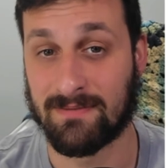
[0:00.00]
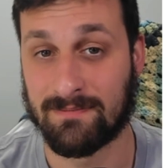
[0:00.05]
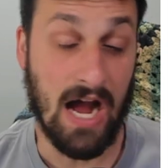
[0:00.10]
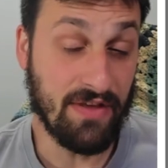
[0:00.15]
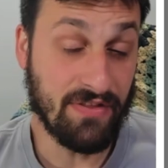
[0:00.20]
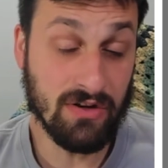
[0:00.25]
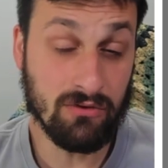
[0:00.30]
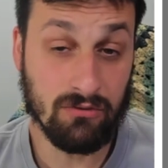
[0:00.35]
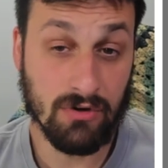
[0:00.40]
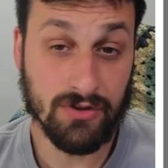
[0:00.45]
I
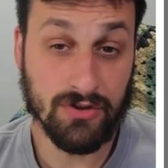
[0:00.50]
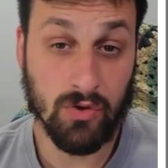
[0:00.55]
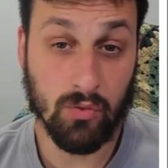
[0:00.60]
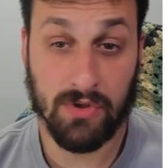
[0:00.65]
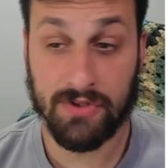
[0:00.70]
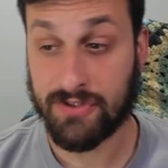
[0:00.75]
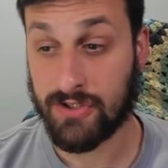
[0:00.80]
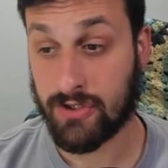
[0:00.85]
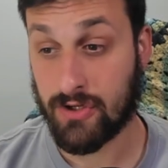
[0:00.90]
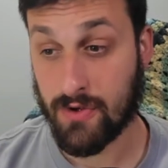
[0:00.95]
think Russell
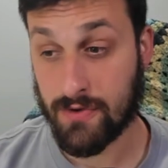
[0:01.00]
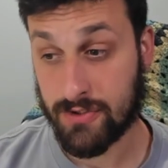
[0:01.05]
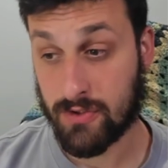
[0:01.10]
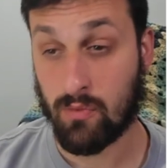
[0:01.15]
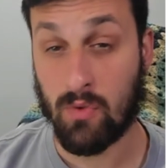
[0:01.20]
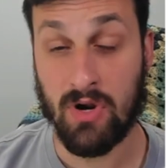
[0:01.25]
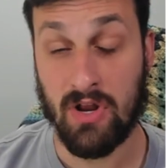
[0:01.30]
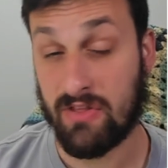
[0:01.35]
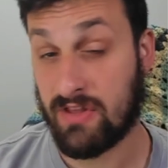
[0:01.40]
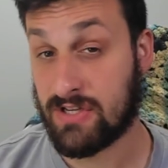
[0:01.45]
Wilson goes to
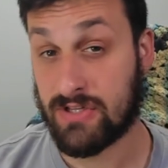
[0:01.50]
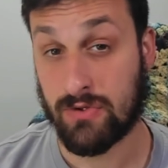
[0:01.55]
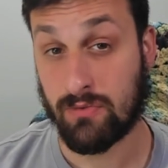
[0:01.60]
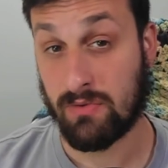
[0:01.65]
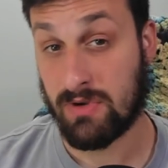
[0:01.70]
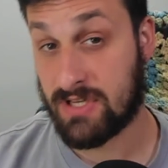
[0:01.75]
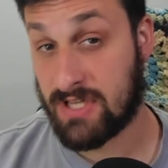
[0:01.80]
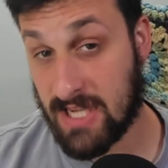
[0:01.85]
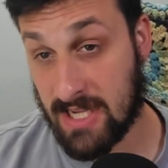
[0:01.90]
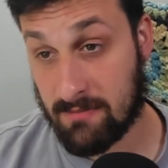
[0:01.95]
one of these
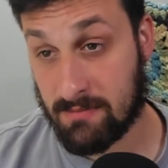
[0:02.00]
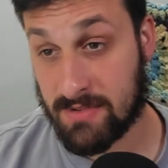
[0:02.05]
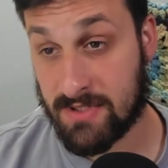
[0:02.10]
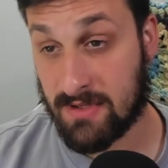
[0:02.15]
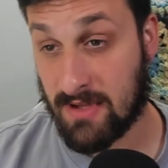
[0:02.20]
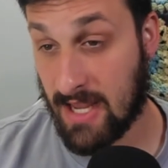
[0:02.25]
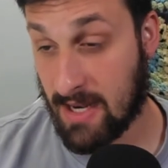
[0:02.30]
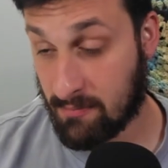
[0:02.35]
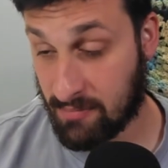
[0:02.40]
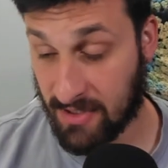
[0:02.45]
three
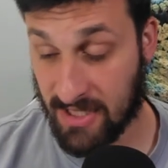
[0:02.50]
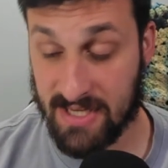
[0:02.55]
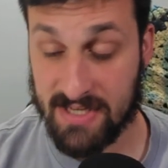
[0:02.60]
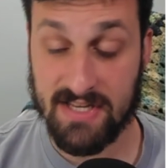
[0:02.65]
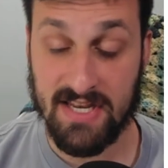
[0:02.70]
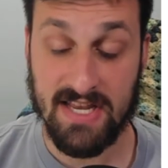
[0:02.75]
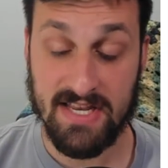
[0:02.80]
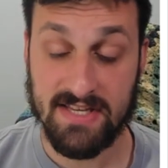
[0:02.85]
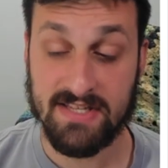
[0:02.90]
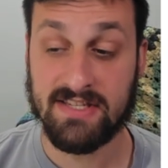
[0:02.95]
teams and
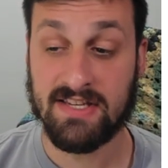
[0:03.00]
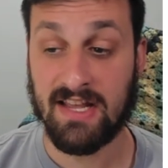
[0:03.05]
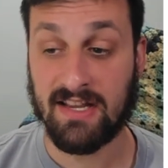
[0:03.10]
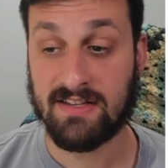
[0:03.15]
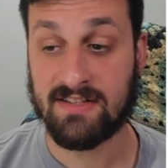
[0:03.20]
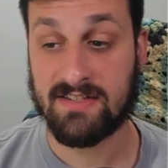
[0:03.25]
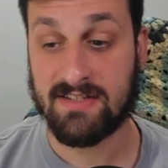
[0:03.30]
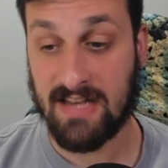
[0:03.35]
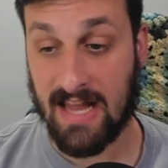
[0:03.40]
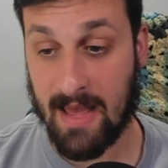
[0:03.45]
plays his
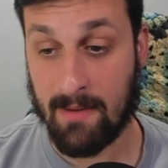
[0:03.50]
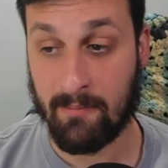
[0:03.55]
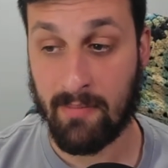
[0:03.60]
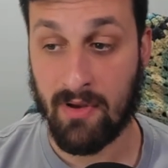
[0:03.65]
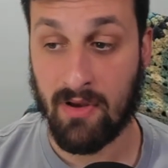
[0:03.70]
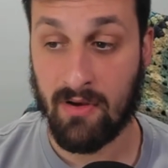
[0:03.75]
next snap